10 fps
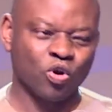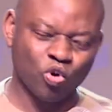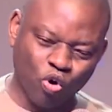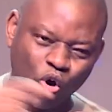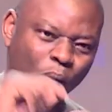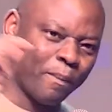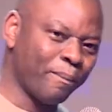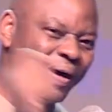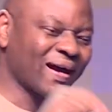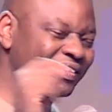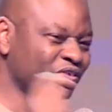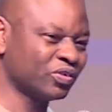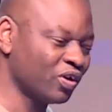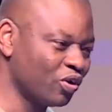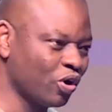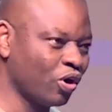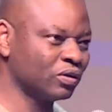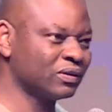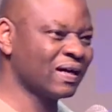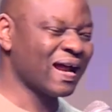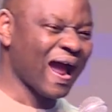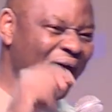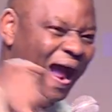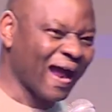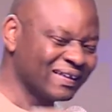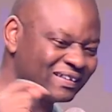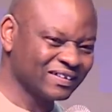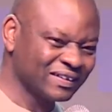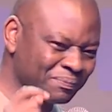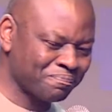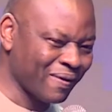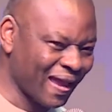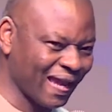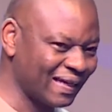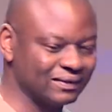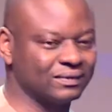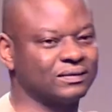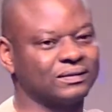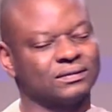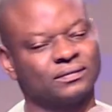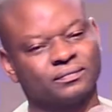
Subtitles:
go back to the Lord and repent.